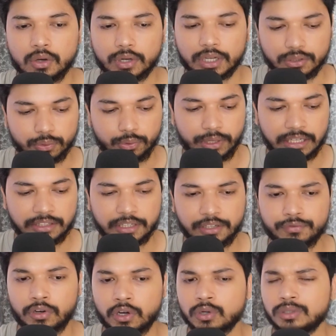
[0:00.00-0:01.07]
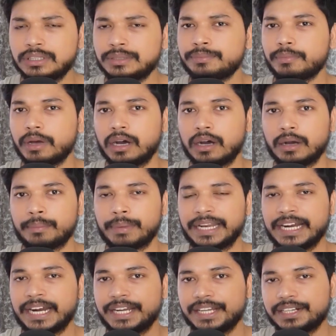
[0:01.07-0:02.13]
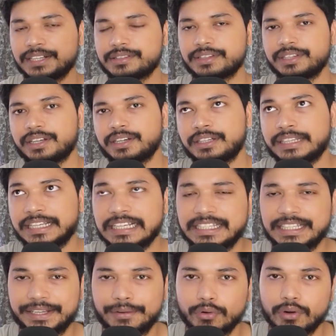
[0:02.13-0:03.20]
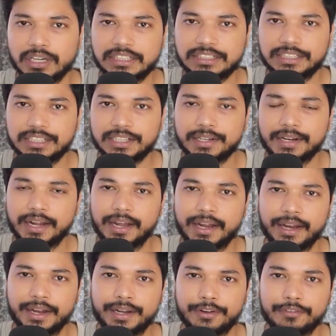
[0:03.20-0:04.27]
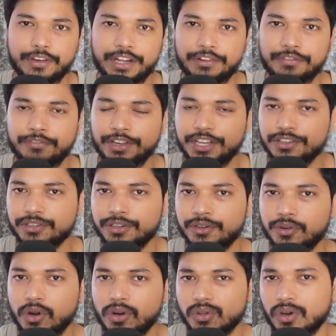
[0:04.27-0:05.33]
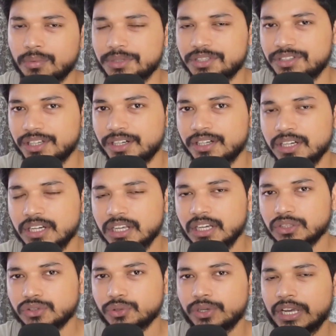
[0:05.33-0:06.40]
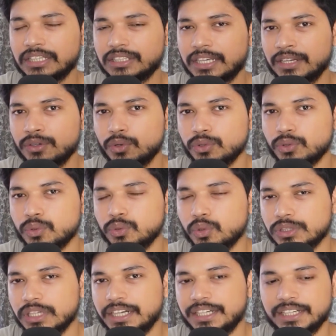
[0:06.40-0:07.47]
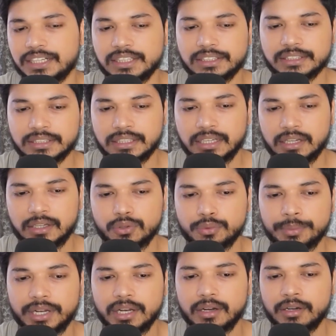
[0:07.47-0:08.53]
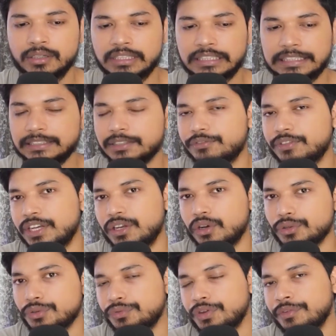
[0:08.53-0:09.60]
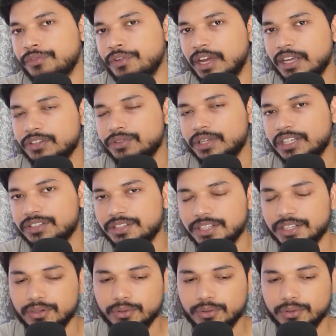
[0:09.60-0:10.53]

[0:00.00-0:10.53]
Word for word: Okay, so you guys can follow the uh, many articles there in the ASIC world is there and verification.com is there. So you guys can go through those articles. Uh, you may learn the system Verilog UVM as well as there.